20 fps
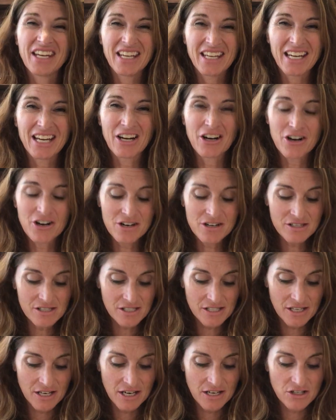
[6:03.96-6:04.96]

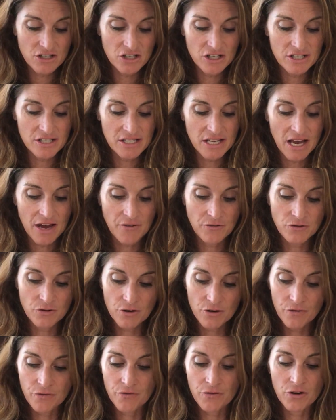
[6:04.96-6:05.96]
years, and just
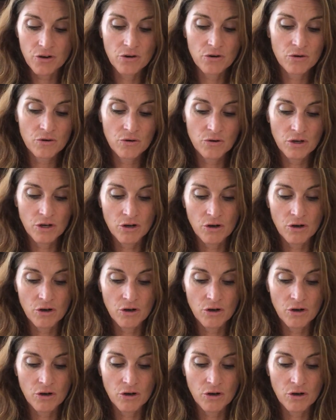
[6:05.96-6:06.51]
after a few,